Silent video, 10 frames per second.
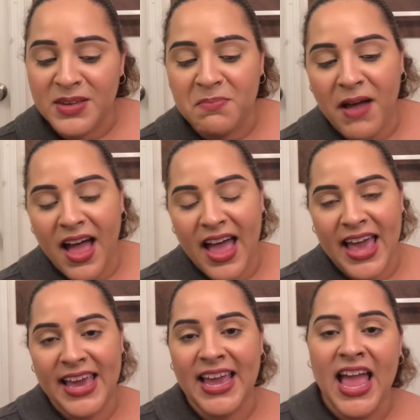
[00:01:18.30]

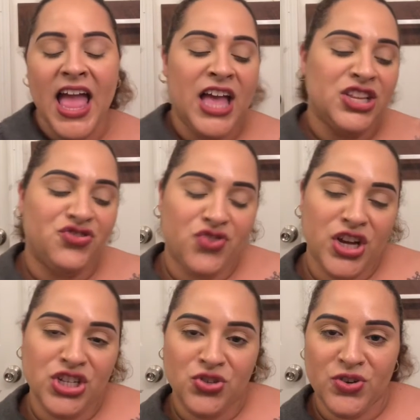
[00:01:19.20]
by
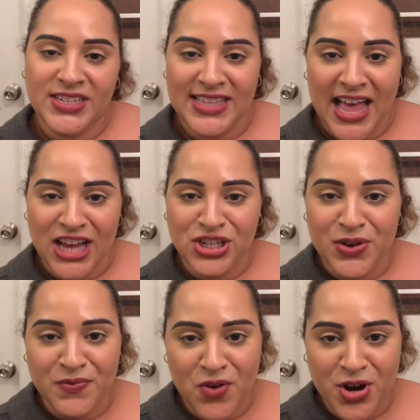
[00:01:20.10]
drugstore /
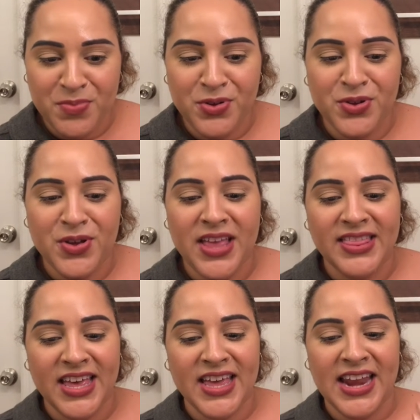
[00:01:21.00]
affordable and
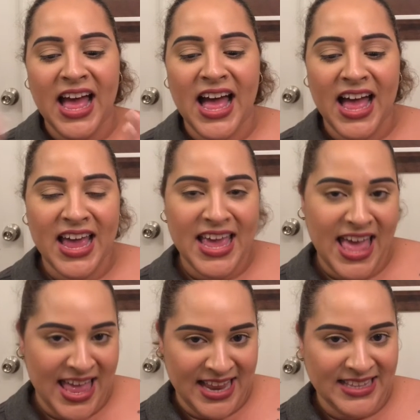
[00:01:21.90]
then high
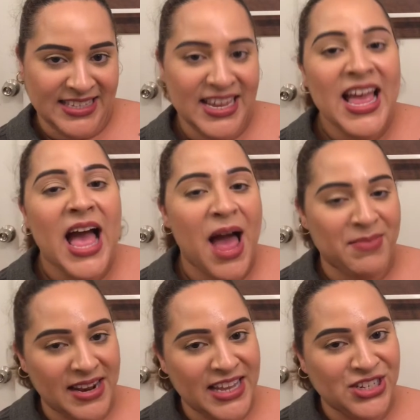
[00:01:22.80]
end. I'm
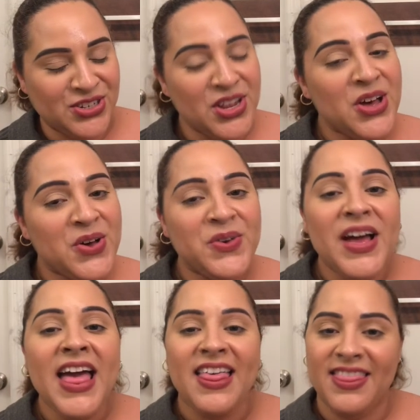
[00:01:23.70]
gonna let you know
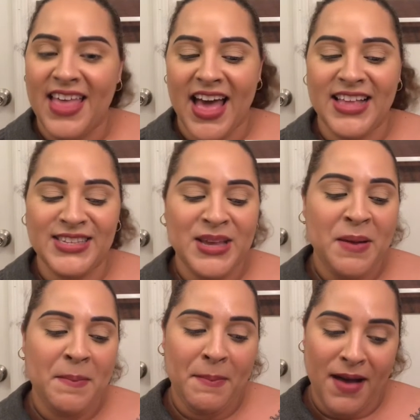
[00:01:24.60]
that
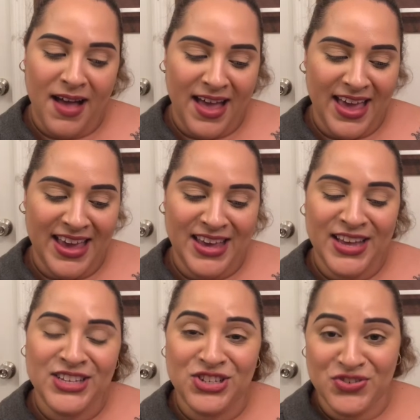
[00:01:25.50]
my
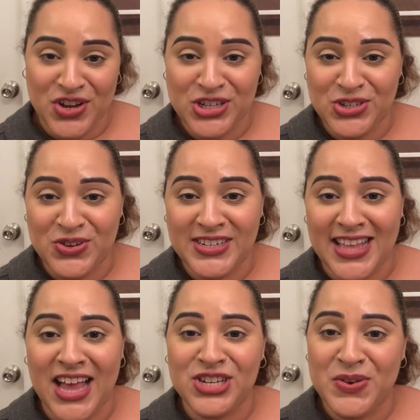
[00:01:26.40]
drugstore /
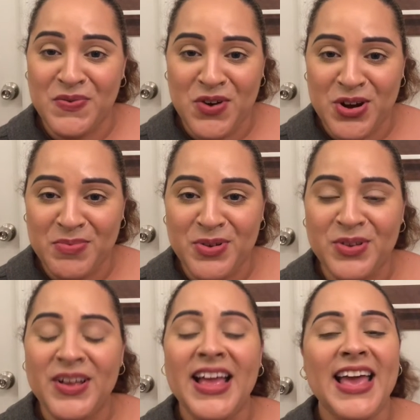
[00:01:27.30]

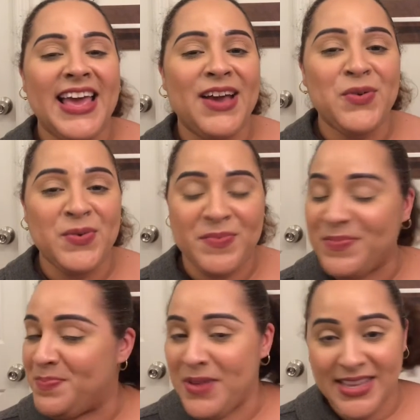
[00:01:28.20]
affordable
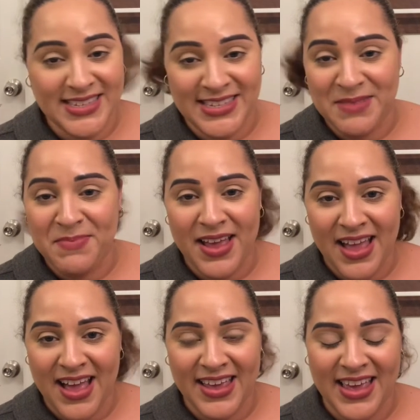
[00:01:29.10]
beats my
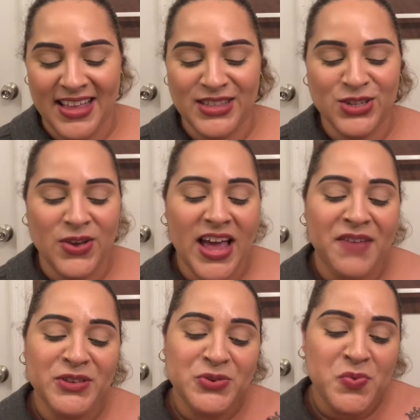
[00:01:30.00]
high end. So I
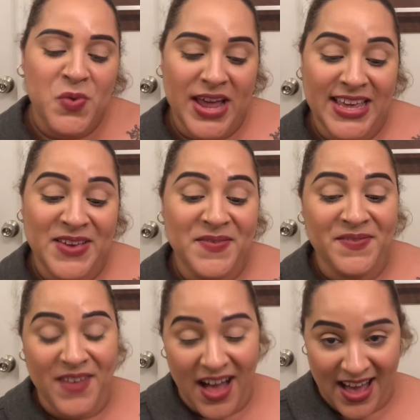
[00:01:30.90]
have
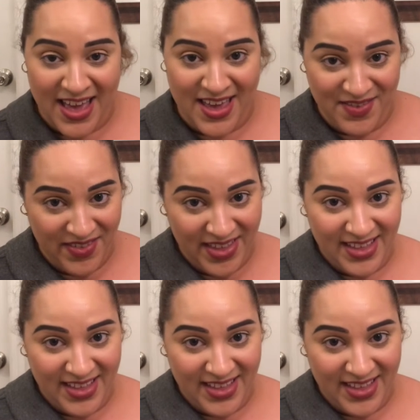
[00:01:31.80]
25